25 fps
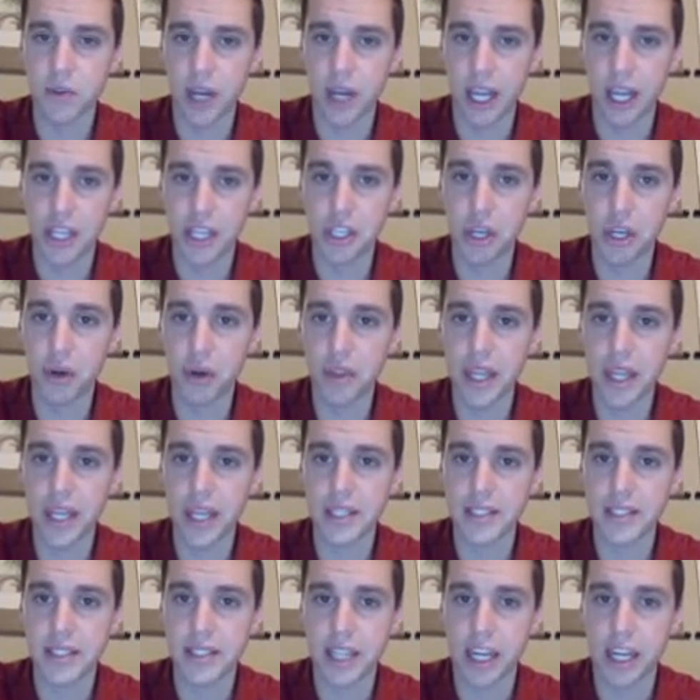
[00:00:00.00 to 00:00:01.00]
I know
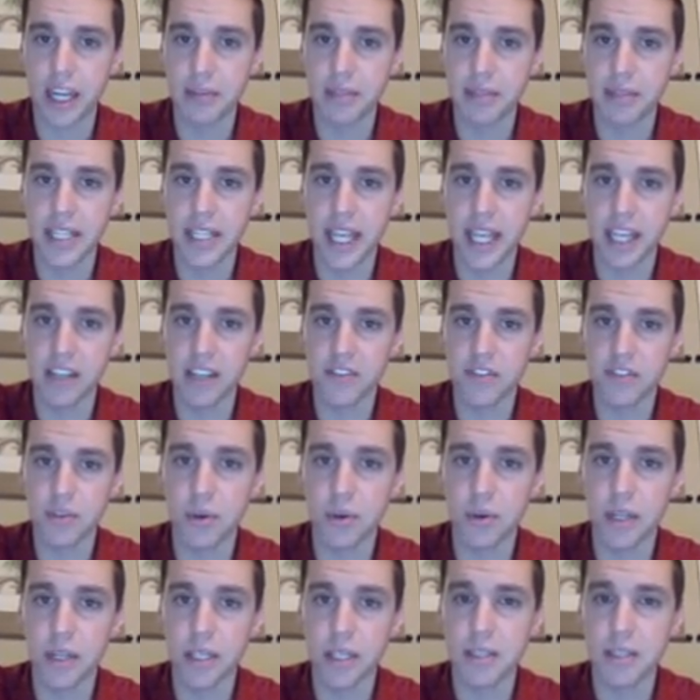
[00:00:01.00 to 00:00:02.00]
that it's got to be negative
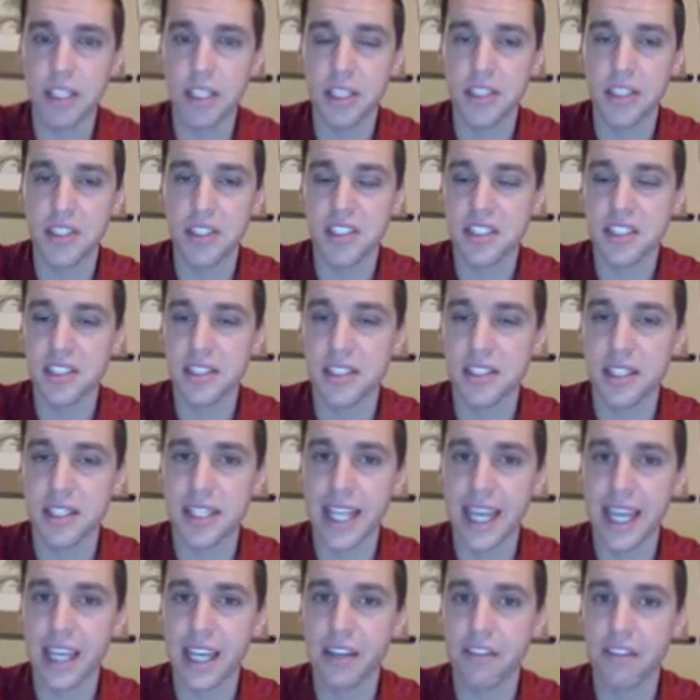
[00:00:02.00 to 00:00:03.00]
20 because this is a
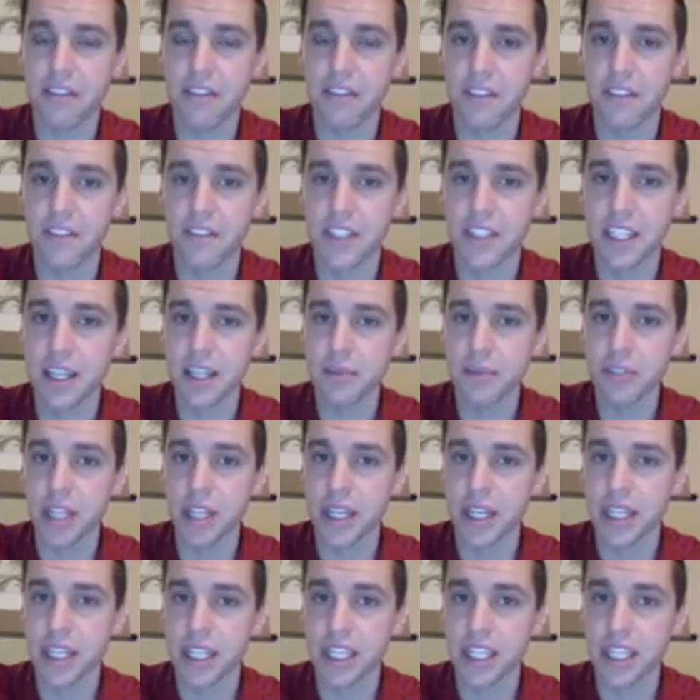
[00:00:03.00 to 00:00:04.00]
negative 15 I'm
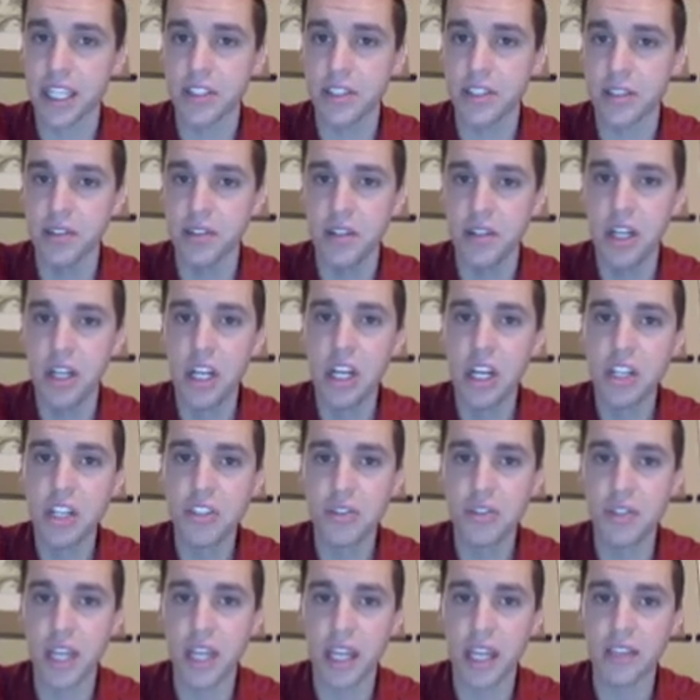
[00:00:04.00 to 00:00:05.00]
trying to get to.
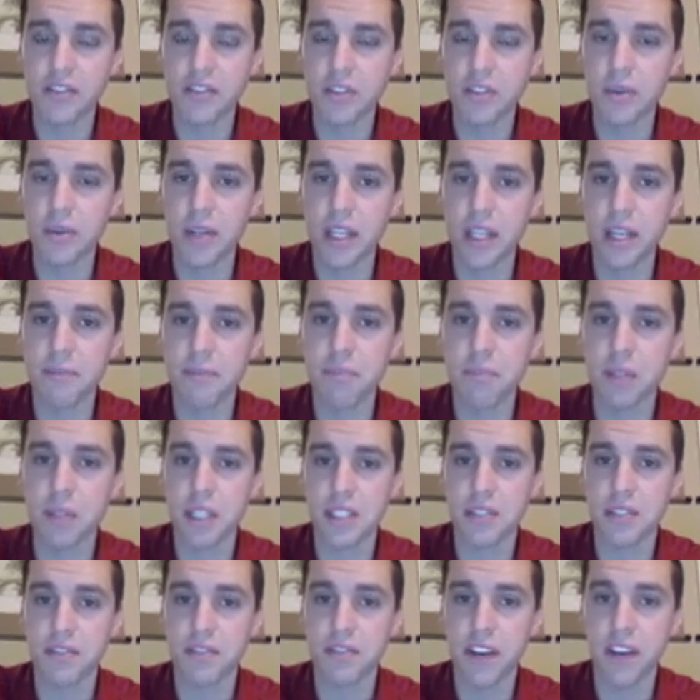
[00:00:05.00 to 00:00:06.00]
So negative 20n
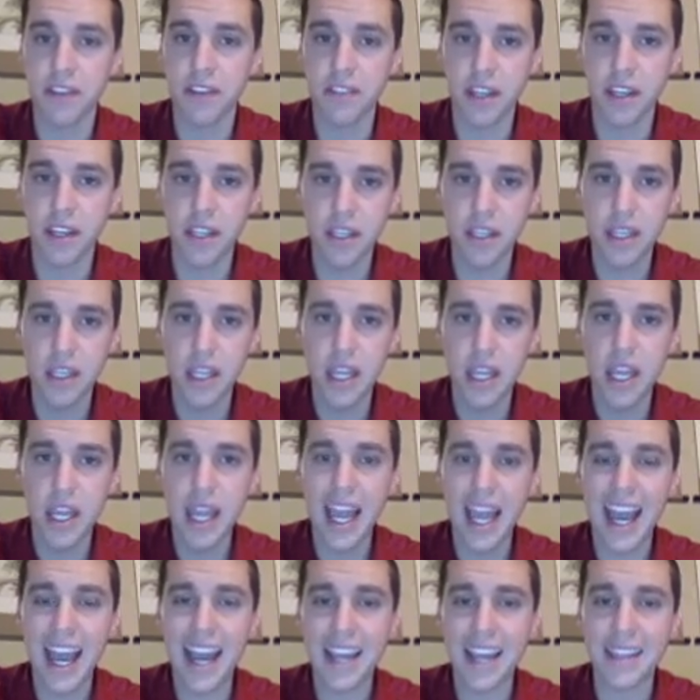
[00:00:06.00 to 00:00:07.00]
plus 5n.
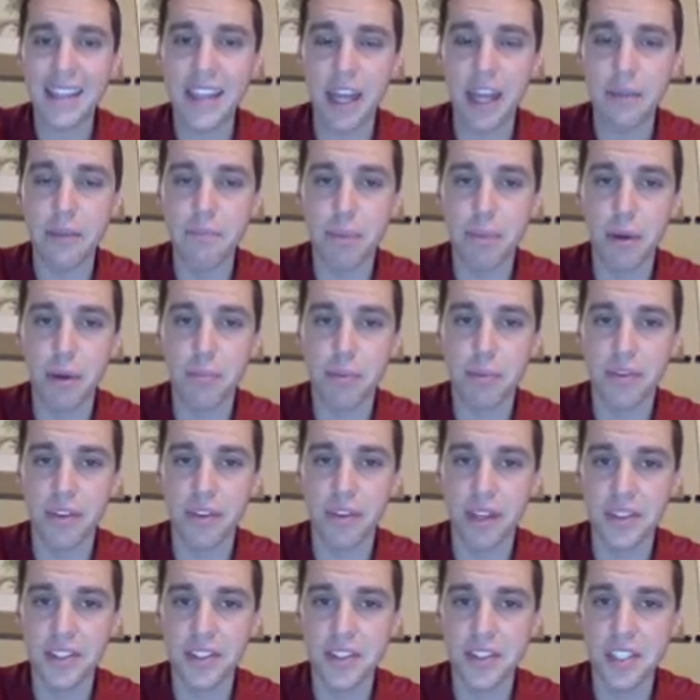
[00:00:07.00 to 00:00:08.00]
I then put
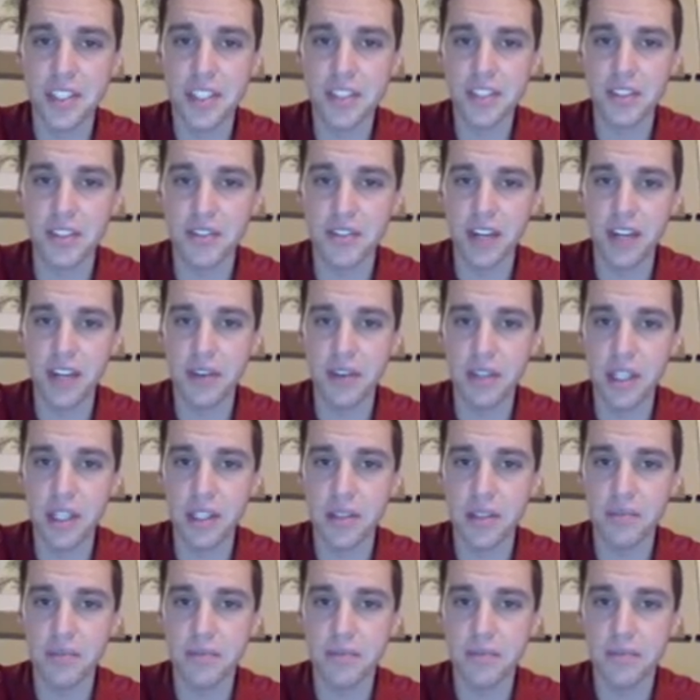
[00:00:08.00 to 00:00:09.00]
parentheses around
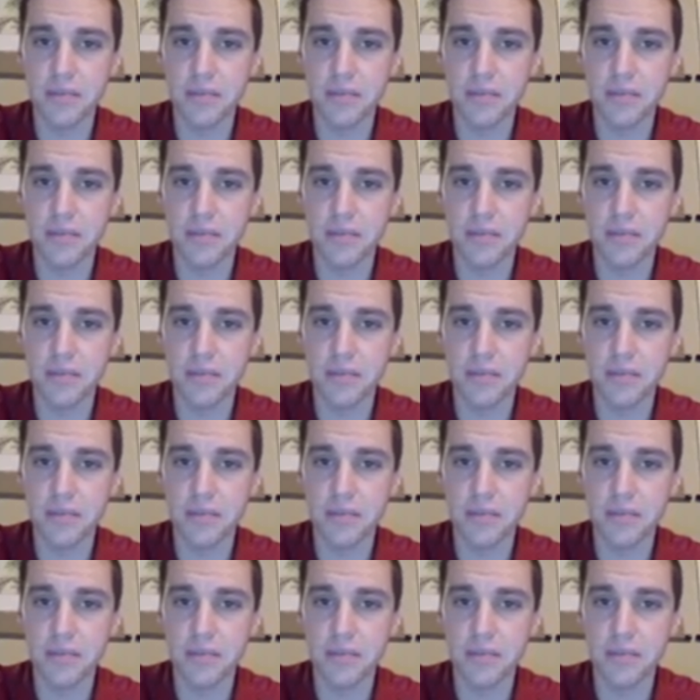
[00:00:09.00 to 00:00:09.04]
it.